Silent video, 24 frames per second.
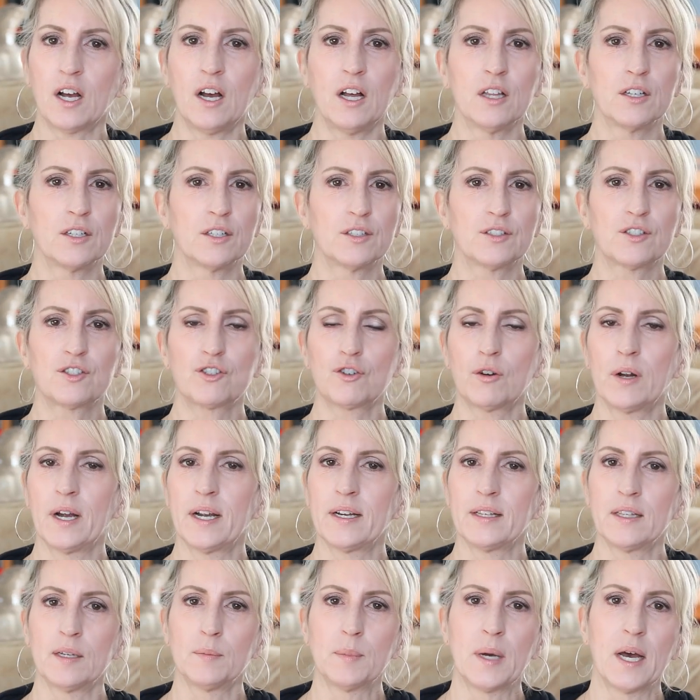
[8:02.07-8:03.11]
colors,
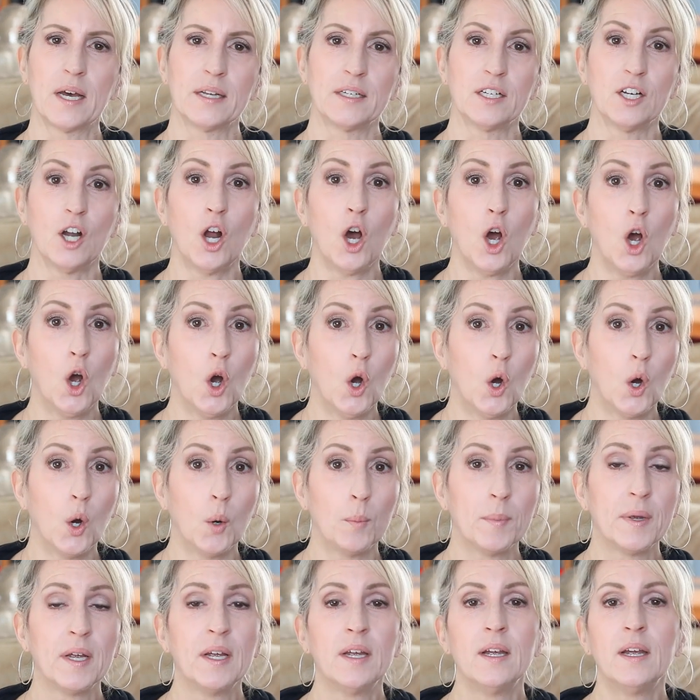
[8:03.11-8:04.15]
trying them on at
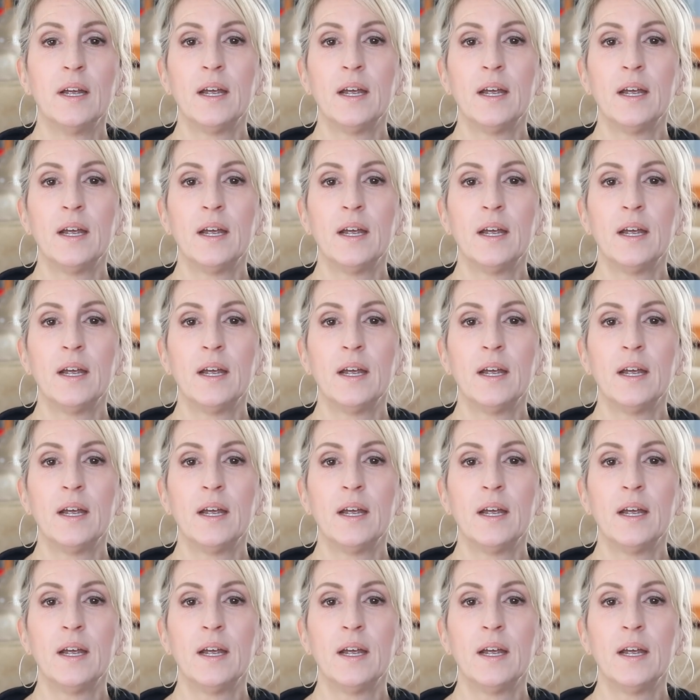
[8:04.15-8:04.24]
home,